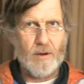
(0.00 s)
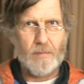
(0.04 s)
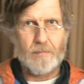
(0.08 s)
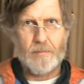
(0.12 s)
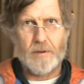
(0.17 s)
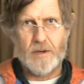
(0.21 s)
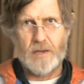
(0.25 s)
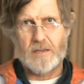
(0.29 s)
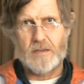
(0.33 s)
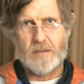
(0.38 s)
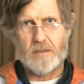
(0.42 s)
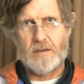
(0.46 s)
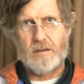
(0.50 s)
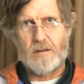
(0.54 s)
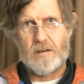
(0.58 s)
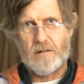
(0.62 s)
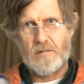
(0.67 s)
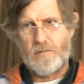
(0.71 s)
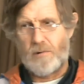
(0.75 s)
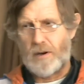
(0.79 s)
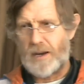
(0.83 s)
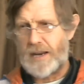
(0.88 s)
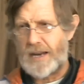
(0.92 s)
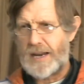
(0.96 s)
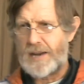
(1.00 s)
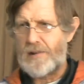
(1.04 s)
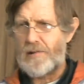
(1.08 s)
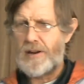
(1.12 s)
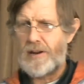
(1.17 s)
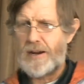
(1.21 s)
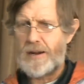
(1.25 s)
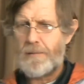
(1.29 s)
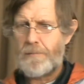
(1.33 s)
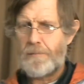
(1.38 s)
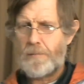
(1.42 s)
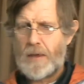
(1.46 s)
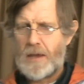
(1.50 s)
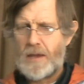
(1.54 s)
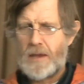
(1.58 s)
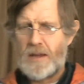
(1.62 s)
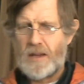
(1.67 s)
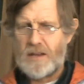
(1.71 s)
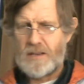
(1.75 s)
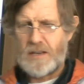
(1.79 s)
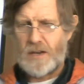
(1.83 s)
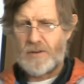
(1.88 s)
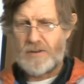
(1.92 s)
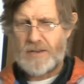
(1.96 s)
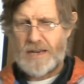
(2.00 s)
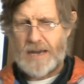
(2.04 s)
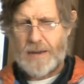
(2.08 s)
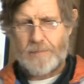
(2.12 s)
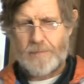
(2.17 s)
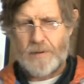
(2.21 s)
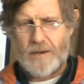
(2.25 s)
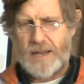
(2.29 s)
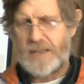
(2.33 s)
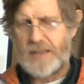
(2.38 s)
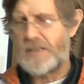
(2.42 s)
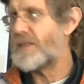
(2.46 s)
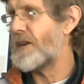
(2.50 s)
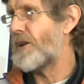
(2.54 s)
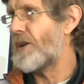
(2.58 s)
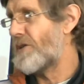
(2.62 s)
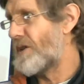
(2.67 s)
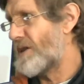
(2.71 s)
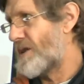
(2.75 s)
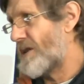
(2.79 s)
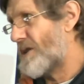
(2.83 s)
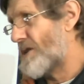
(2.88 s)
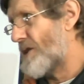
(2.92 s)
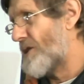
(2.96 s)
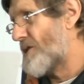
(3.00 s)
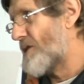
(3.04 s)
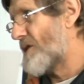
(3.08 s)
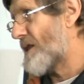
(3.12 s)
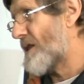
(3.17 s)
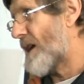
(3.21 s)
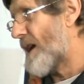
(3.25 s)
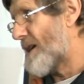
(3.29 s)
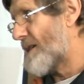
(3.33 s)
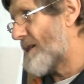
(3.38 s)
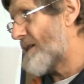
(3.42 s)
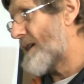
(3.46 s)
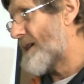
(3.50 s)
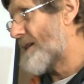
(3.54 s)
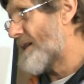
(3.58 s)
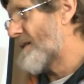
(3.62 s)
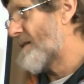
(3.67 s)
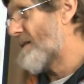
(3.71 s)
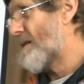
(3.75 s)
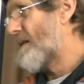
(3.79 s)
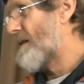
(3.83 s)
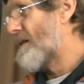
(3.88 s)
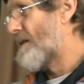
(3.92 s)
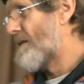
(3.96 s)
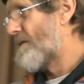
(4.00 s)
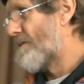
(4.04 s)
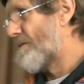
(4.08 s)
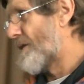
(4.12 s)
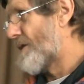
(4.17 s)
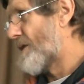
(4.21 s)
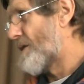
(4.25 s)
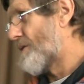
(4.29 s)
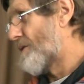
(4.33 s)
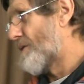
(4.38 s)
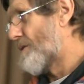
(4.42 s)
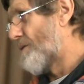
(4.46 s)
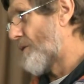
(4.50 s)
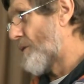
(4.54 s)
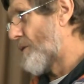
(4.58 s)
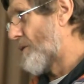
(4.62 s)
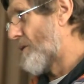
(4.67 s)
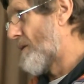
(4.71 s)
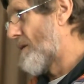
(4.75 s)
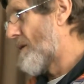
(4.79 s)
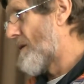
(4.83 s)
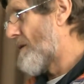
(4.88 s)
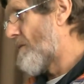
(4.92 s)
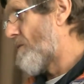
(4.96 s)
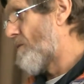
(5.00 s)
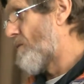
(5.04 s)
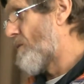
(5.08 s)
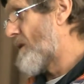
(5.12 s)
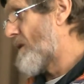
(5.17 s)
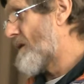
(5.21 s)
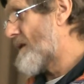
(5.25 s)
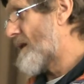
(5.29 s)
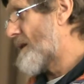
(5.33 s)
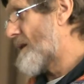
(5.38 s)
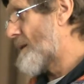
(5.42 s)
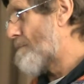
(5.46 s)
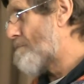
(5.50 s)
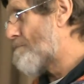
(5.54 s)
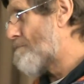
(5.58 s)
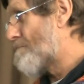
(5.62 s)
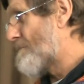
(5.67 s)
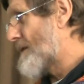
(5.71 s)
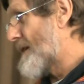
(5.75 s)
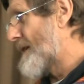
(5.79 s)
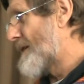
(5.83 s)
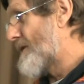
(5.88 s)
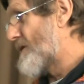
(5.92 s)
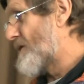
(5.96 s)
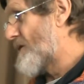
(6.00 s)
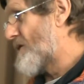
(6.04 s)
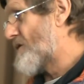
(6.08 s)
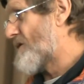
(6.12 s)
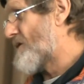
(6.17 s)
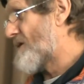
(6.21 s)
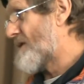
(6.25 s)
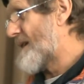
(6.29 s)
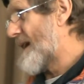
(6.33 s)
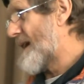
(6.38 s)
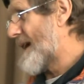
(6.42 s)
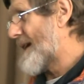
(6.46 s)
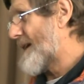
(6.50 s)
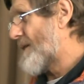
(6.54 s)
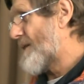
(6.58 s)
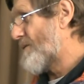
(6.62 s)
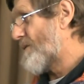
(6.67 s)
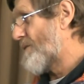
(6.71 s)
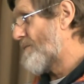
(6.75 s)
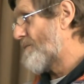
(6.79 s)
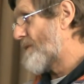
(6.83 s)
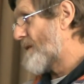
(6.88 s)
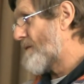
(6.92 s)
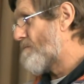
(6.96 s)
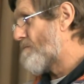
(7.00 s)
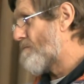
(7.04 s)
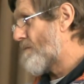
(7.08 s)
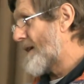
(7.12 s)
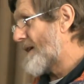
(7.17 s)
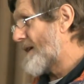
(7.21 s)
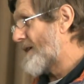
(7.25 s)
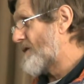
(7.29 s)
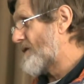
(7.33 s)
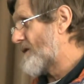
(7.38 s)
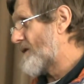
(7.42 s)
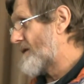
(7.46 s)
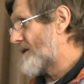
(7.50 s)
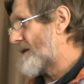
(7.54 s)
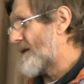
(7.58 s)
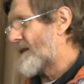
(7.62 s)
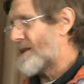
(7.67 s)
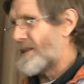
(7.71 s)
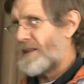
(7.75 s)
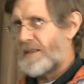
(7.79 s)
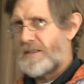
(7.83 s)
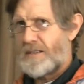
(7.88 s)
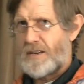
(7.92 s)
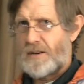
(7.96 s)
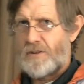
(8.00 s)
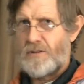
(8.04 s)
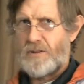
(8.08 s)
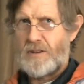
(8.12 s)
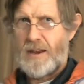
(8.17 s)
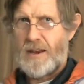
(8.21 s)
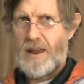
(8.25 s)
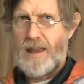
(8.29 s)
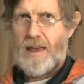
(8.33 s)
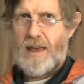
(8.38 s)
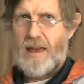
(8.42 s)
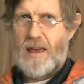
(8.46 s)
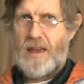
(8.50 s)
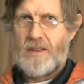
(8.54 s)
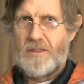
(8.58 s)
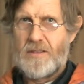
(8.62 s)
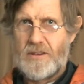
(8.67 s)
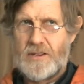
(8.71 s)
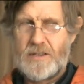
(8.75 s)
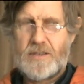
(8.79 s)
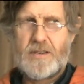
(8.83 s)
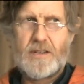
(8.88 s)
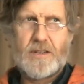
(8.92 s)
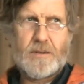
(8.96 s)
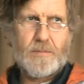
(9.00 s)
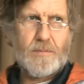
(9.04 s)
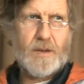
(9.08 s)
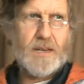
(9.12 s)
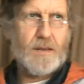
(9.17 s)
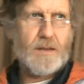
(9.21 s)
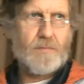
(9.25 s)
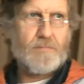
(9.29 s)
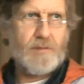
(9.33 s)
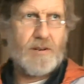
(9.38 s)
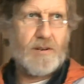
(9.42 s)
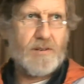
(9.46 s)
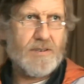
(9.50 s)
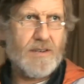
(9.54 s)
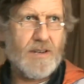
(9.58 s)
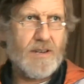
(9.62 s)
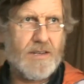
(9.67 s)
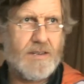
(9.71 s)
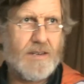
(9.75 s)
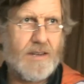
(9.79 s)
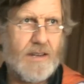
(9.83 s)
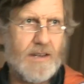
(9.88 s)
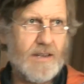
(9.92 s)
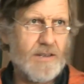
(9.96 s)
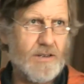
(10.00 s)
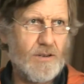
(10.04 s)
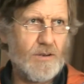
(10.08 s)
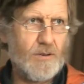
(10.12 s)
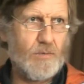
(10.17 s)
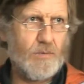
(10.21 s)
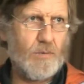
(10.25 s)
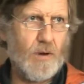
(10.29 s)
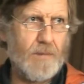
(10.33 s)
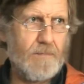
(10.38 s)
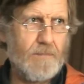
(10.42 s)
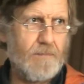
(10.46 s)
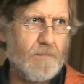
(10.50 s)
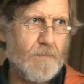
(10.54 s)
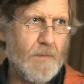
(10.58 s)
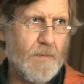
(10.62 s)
one person, one area, don't happen, and so that decisions are taken for the good of all. What are the preconditions? How can we arrange society so that the decision-making process is a good one?